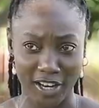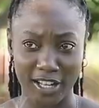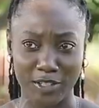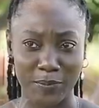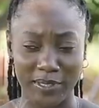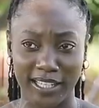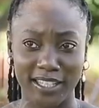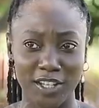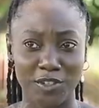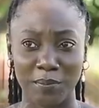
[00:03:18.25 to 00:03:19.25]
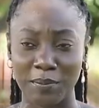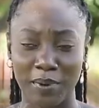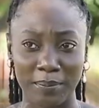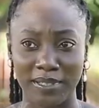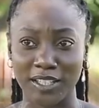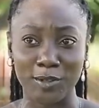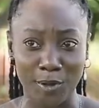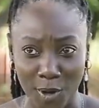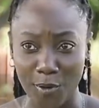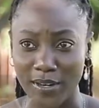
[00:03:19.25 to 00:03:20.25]
the child is pulling a tantrum in public.
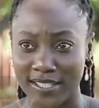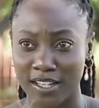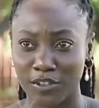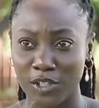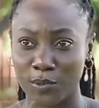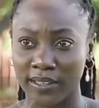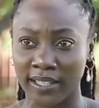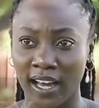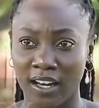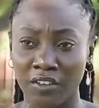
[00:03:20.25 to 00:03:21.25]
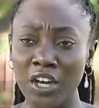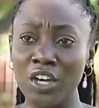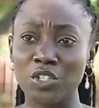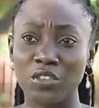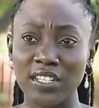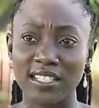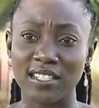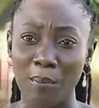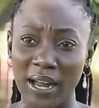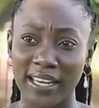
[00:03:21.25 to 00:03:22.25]
You always give in to what they have. So this
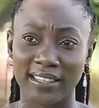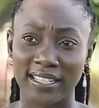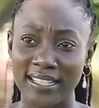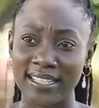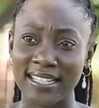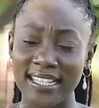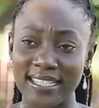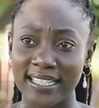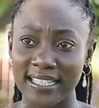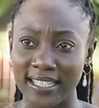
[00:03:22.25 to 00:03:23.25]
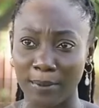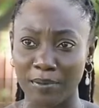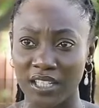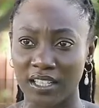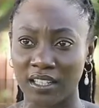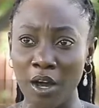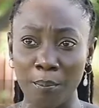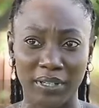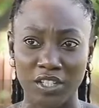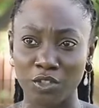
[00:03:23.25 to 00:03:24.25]
is a market that is easily tapped in,
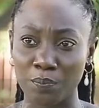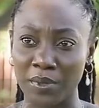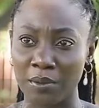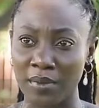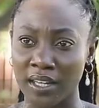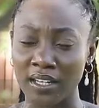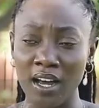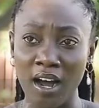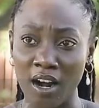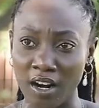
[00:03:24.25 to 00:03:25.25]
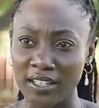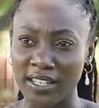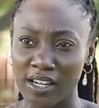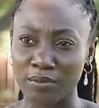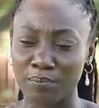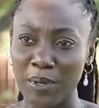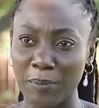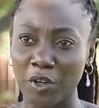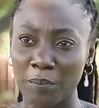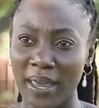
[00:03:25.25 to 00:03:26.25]
but it's not being made,
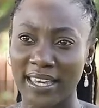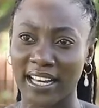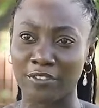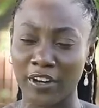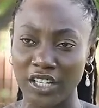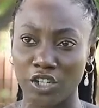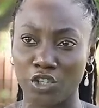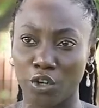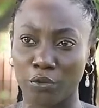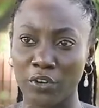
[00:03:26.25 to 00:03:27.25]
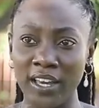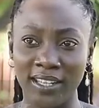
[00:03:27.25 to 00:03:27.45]
people are not making advantage of.